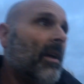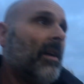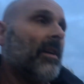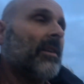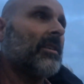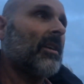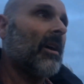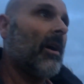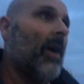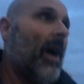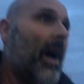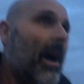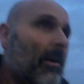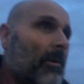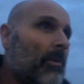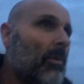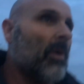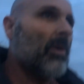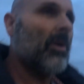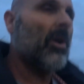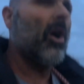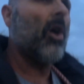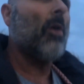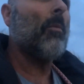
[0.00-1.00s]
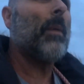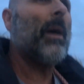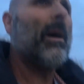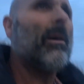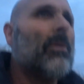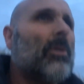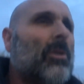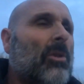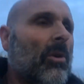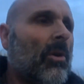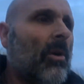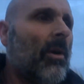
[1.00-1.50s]
So how do I go
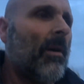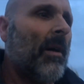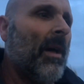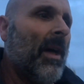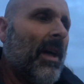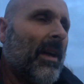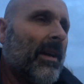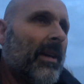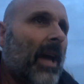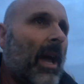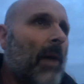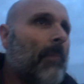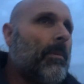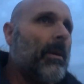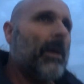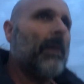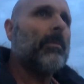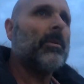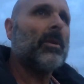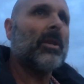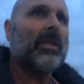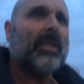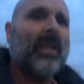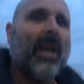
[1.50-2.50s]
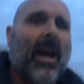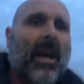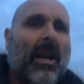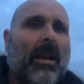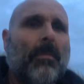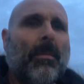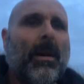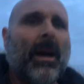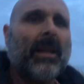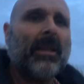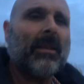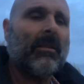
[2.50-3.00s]
about sort of getting people to
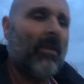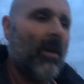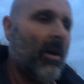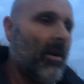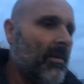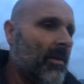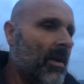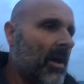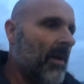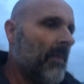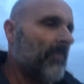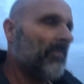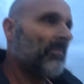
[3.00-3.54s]
tailor-make their own